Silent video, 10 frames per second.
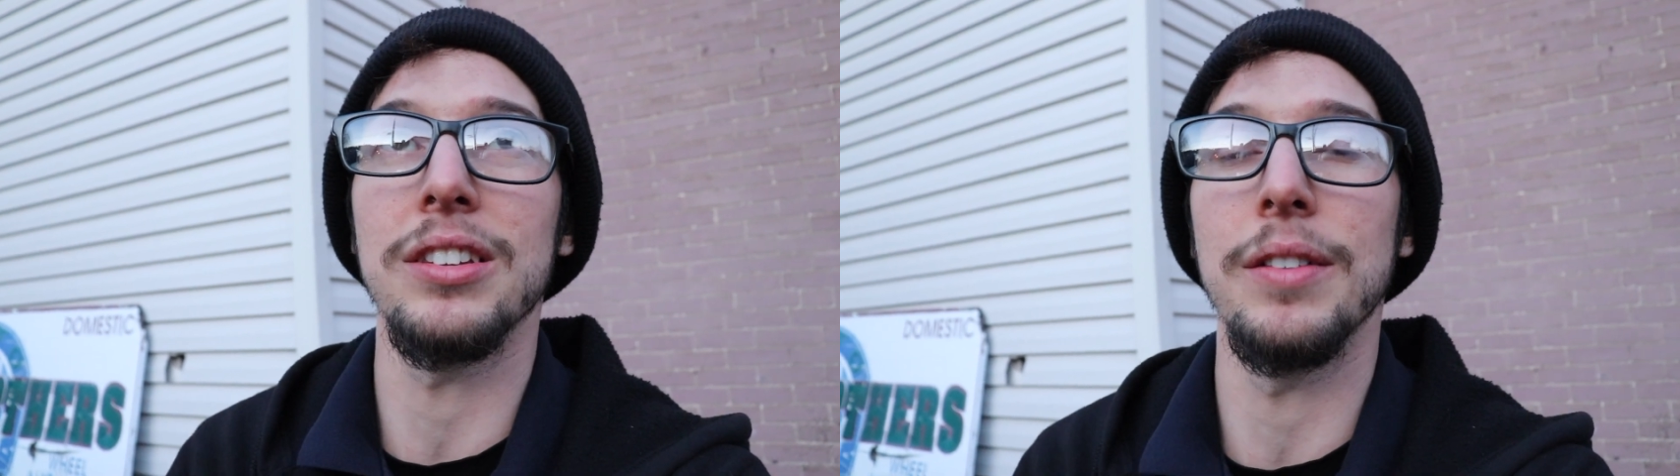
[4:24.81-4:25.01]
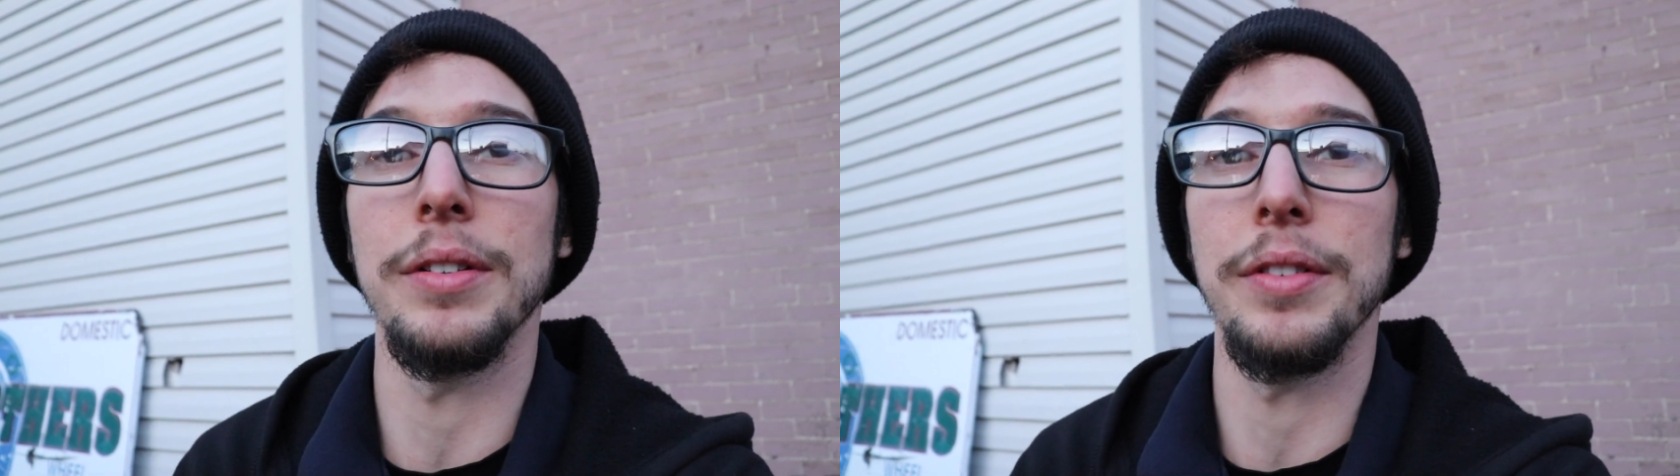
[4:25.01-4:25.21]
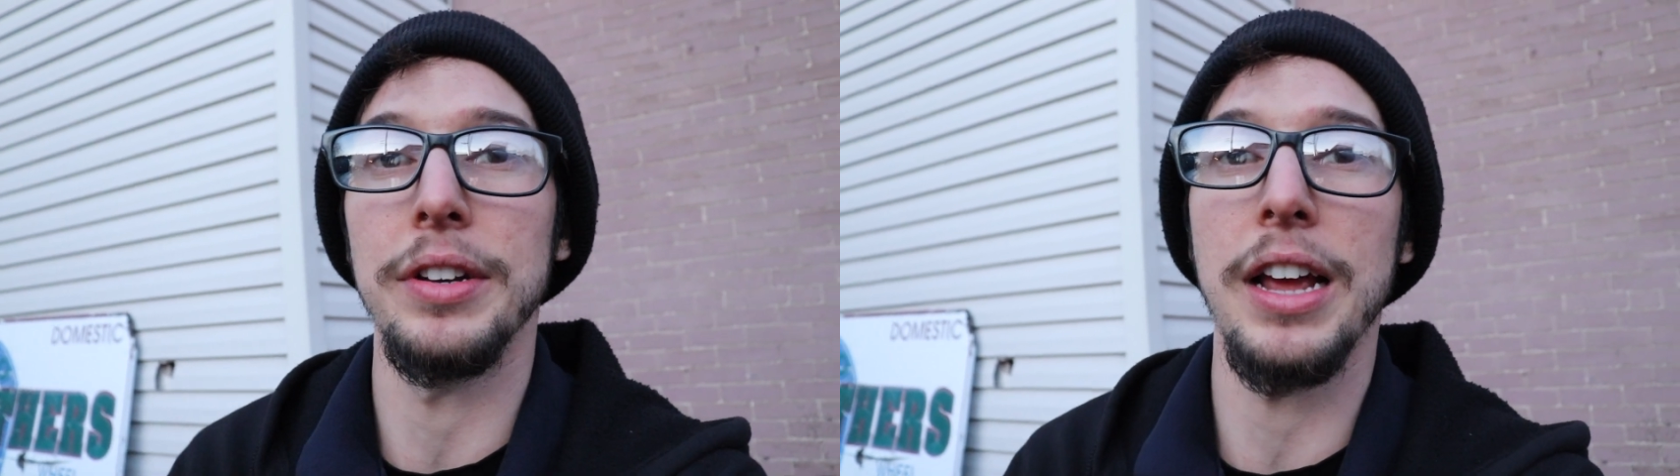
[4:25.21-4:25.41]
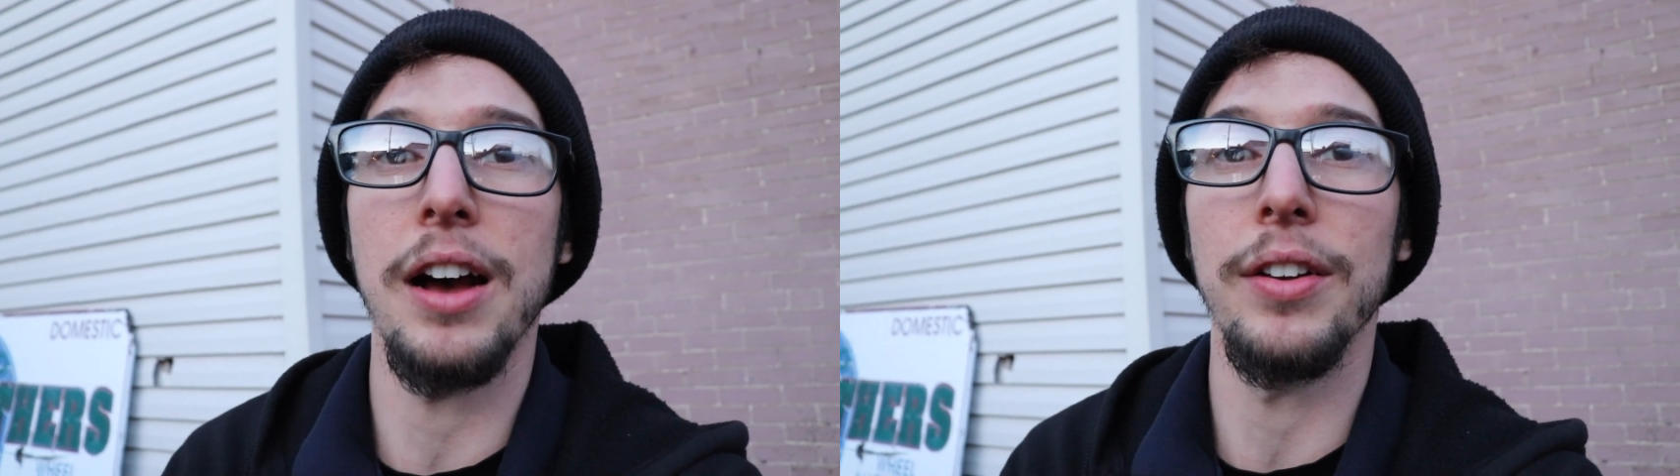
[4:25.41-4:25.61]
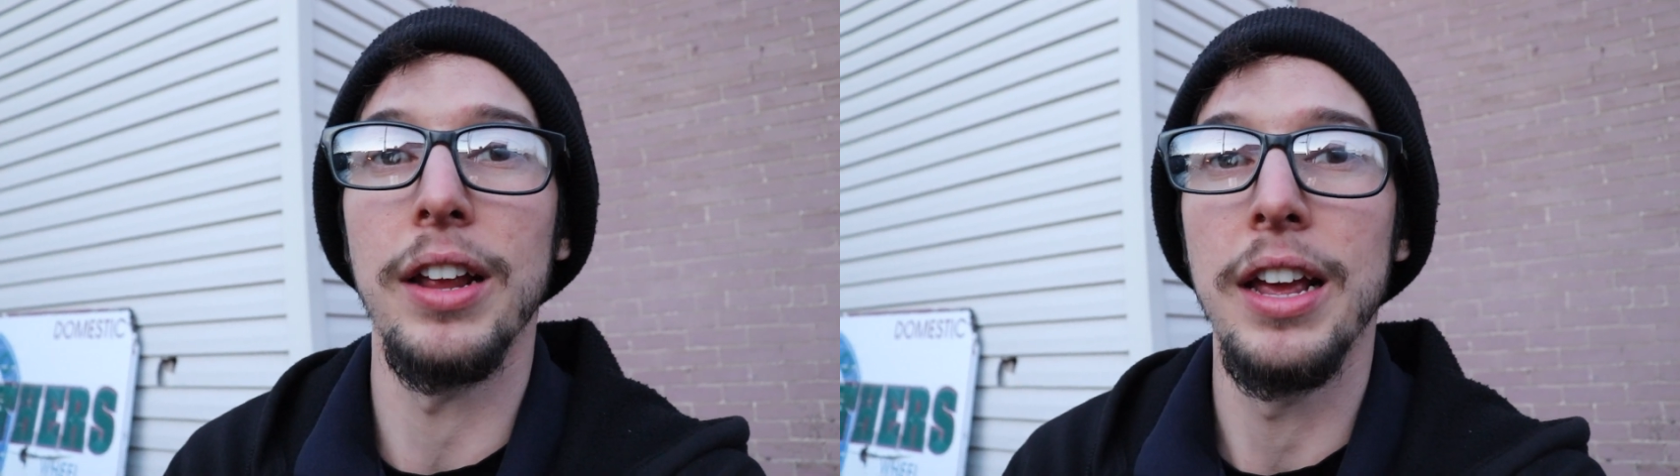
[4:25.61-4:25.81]
some of it
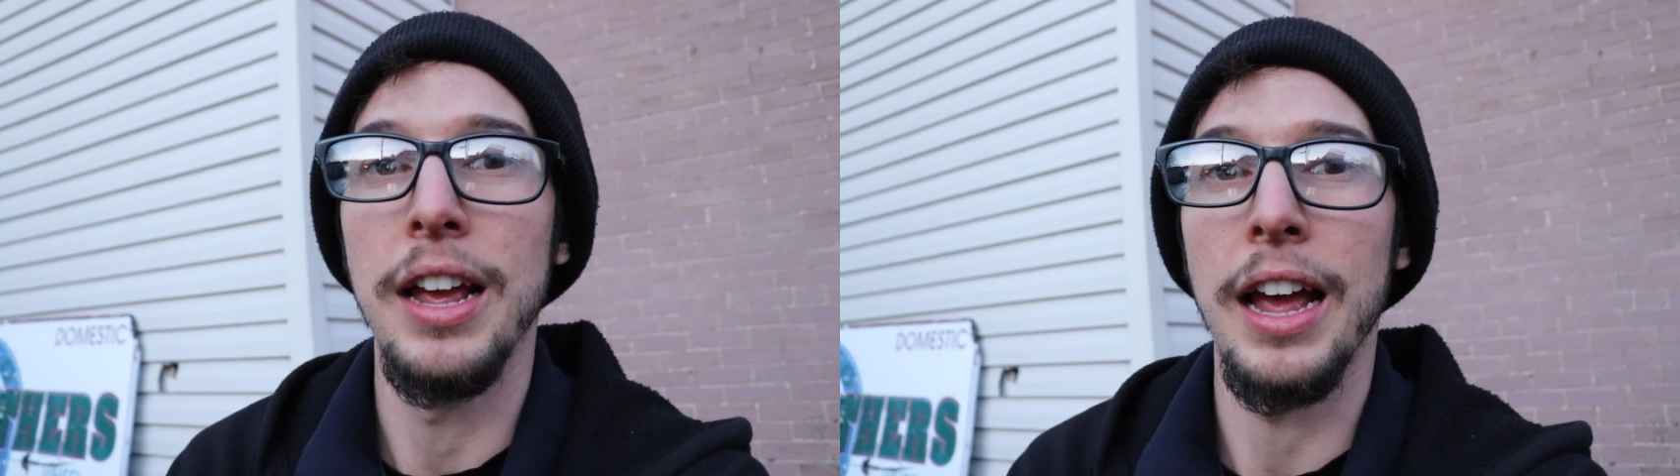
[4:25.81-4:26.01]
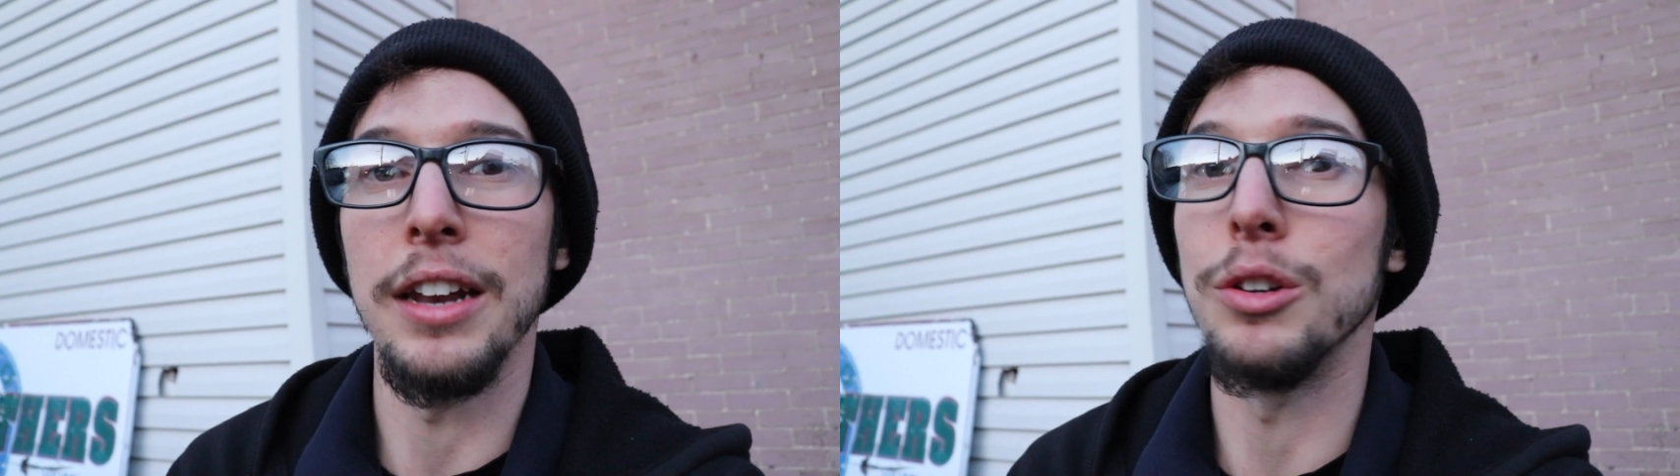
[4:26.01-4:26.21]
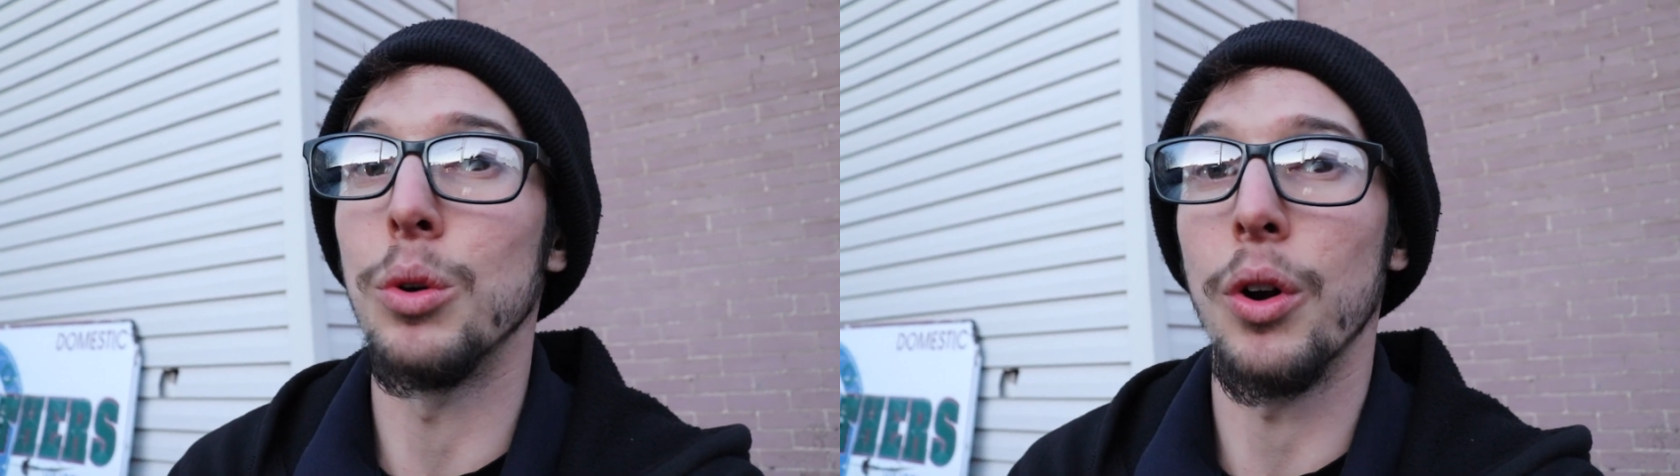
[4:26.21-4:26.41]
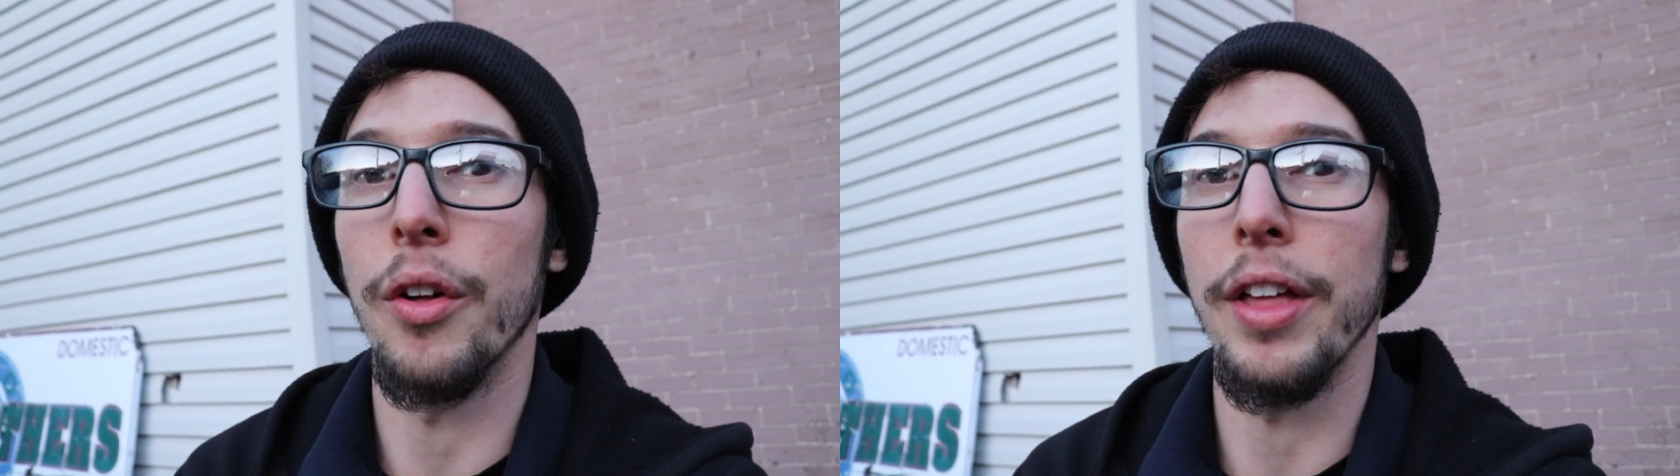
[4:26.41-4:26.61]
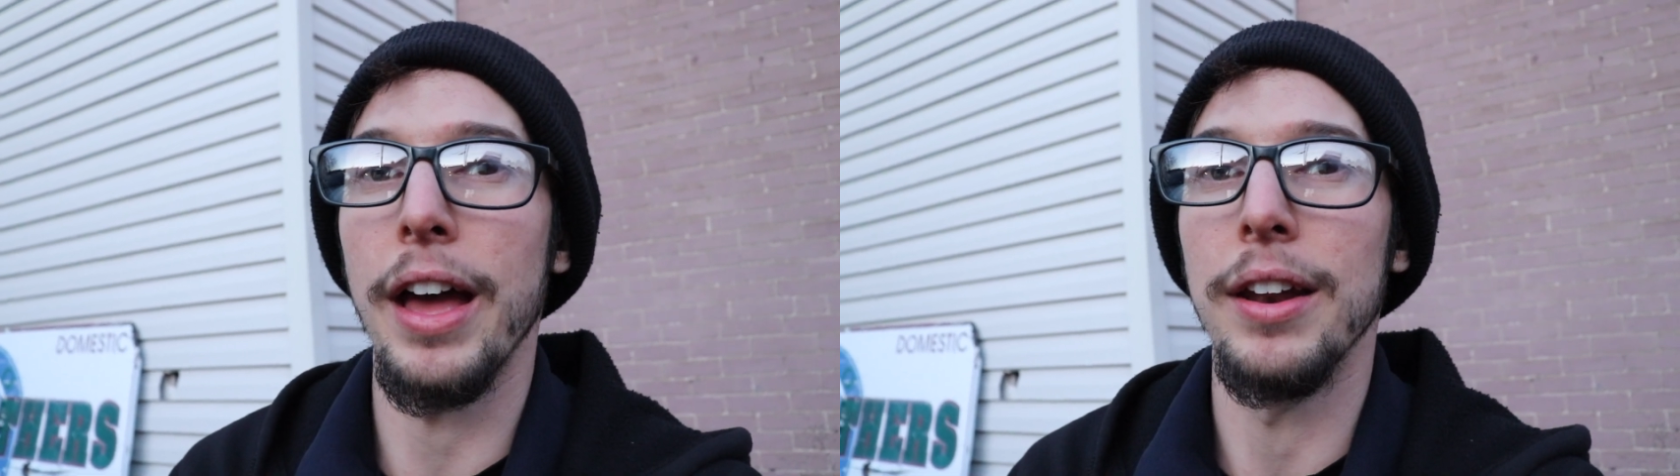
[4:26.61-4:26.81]
down and doing
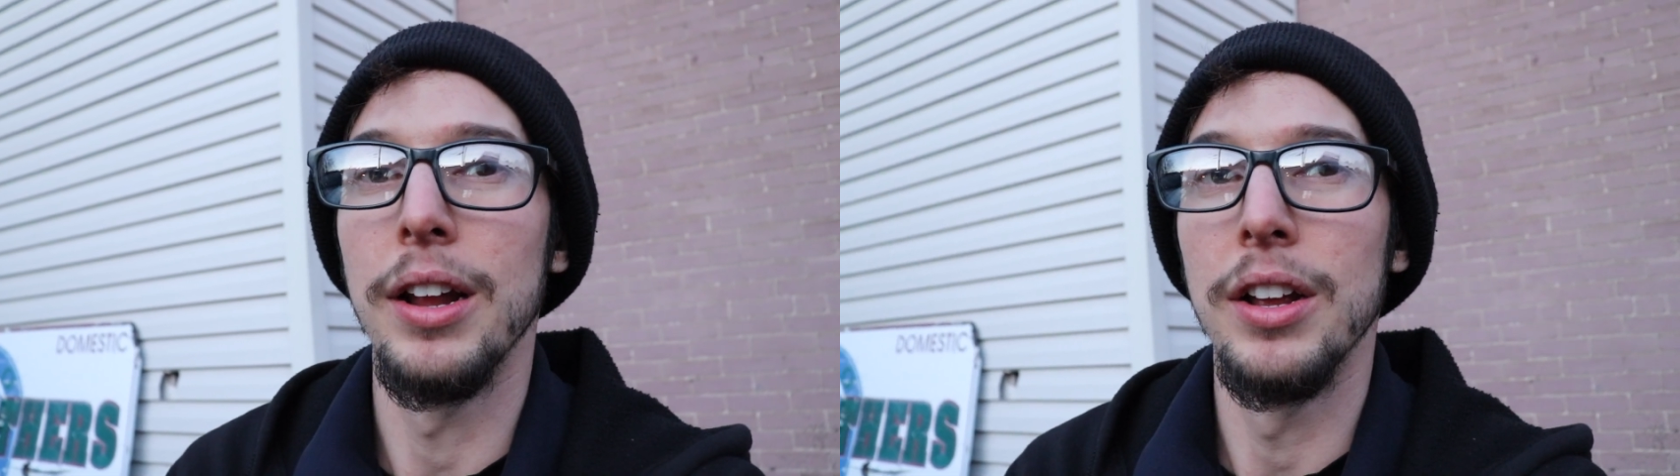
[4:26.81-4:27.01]
all that.